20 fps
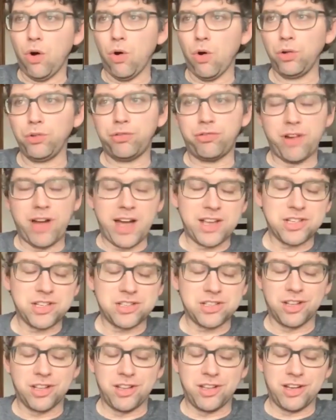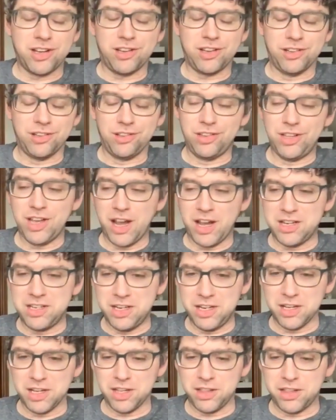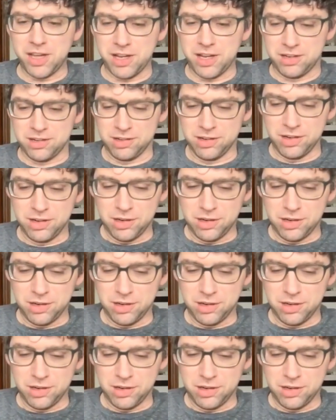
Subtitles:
Hold fast to the idea that,